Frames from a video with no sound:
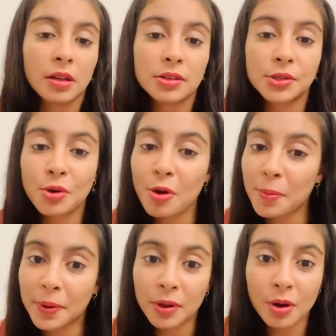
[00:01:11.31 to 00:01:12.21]

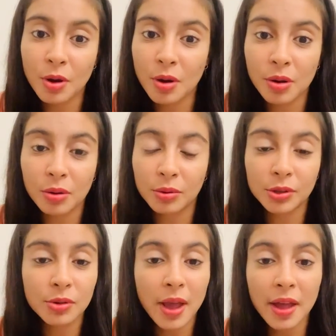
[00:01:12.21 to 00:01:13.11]
Scorpio,
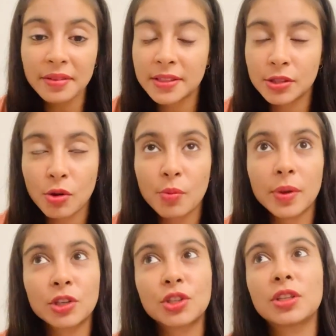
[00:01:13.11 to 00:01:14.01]
you have so
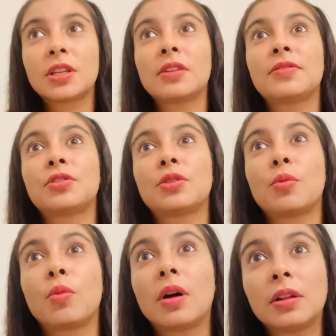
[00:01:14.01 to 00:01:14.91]
much to give to the
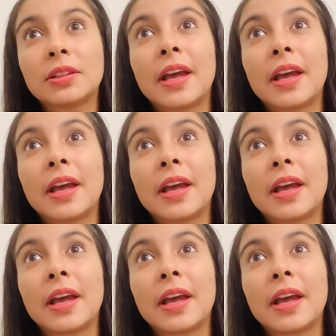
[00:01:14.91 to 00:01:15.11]
world.